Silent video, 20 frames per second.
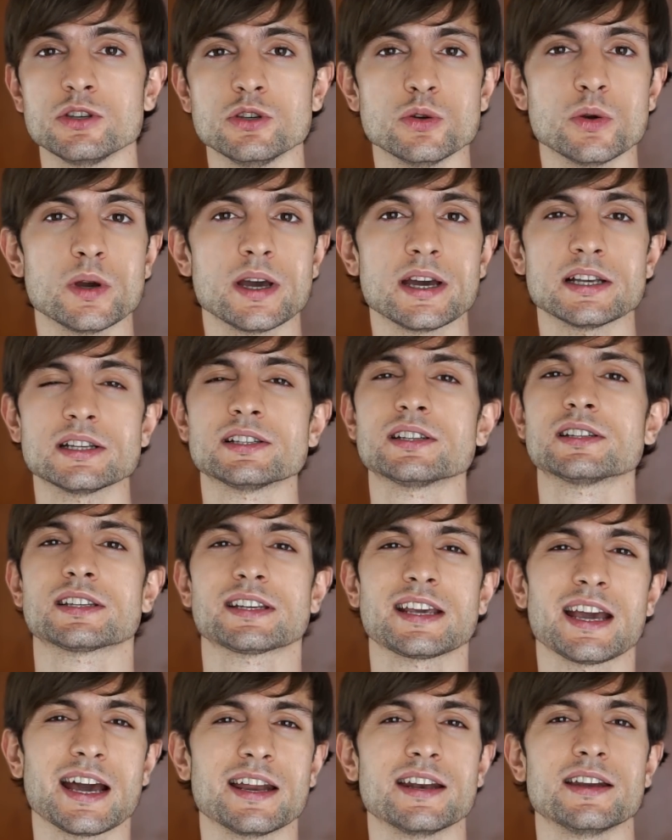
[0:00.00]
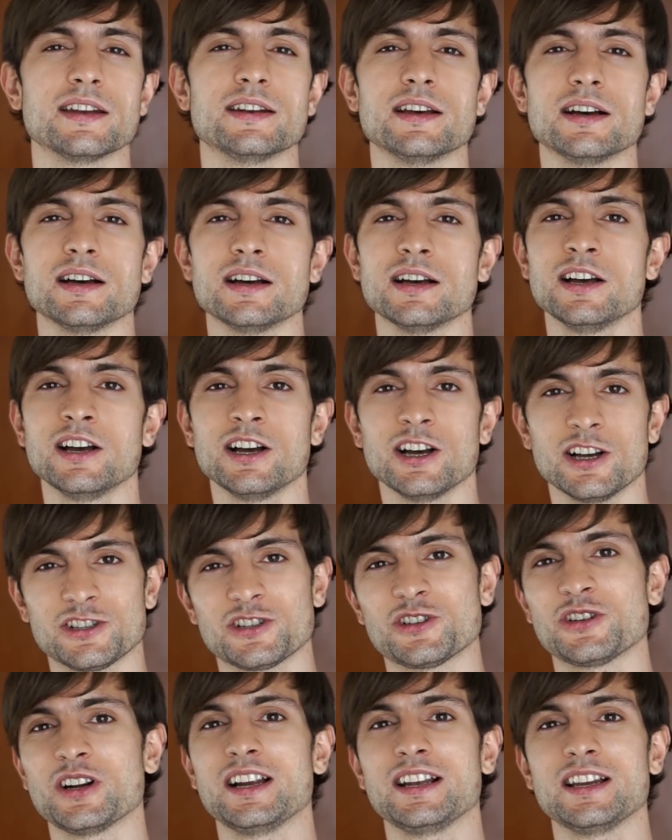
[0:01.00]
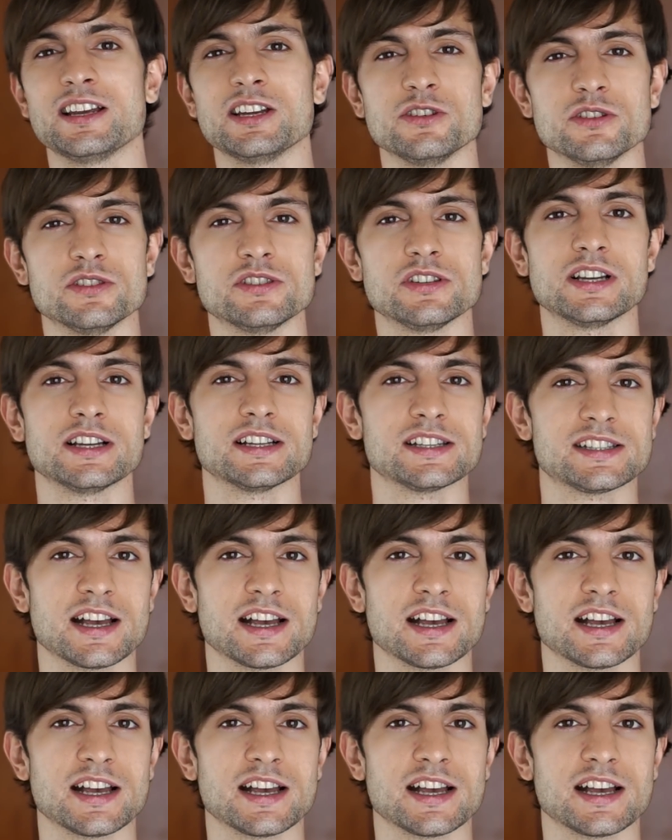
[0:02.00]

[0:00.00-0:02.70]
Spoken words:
US, Canada, Australia, New Zealand,